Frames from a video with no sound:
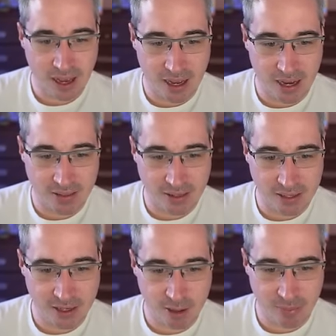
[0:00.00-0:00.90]
And
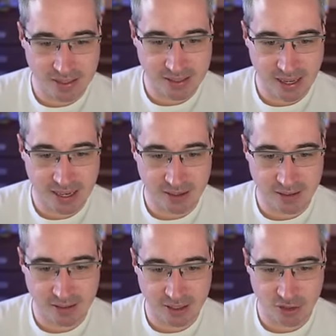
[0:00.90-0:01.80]
then here my
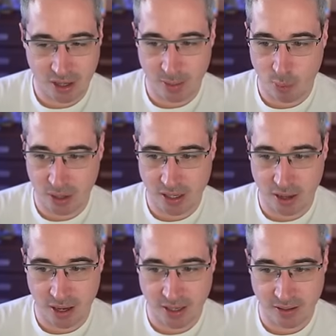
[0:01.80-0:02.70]
scale, let's try a
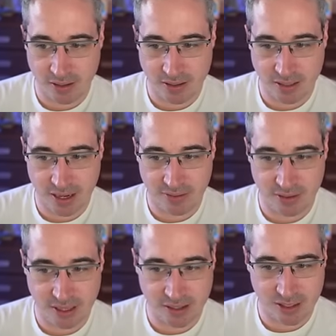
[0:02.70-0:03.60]
0.9 because it
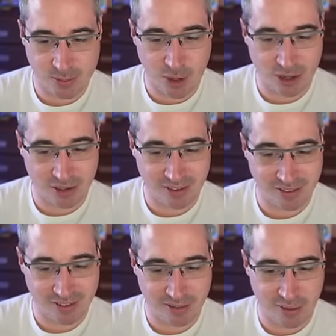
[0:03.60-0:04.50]
definitely gets smaller,
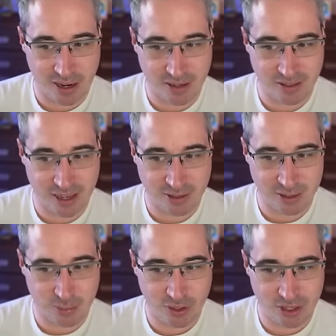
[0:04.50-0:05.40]
right? That
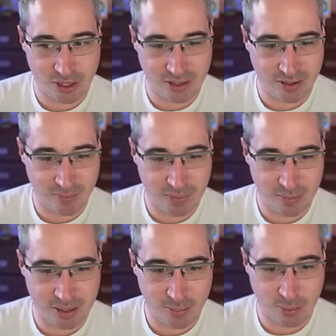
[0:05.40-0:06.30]
looks pretty good.
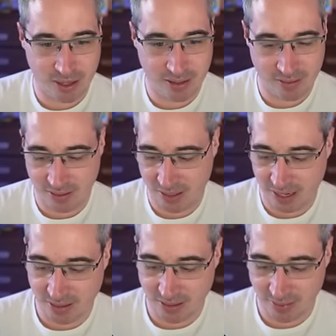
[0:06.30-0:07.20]
Maybe a point like
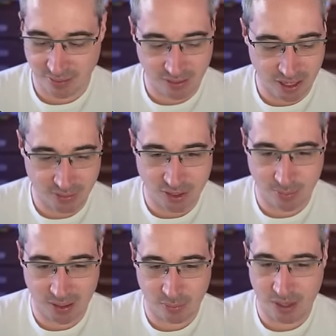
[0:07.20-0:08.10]
0.875 or
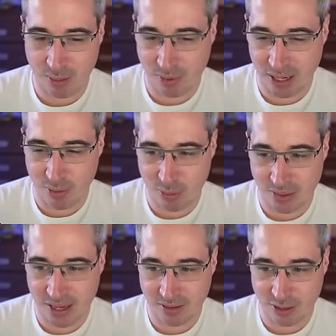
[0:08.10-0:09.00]
something. We could play around
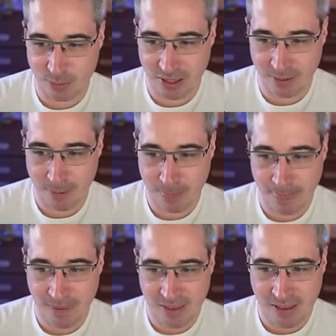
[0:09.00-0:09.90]
with that a little bit.
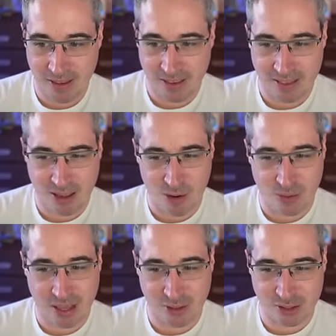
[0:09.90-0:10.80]
There,
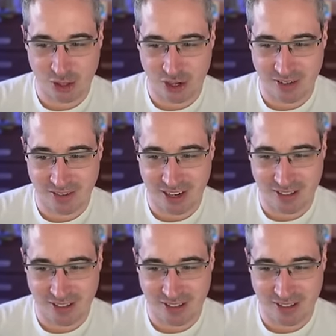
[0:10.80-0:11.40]
oh, that looks good.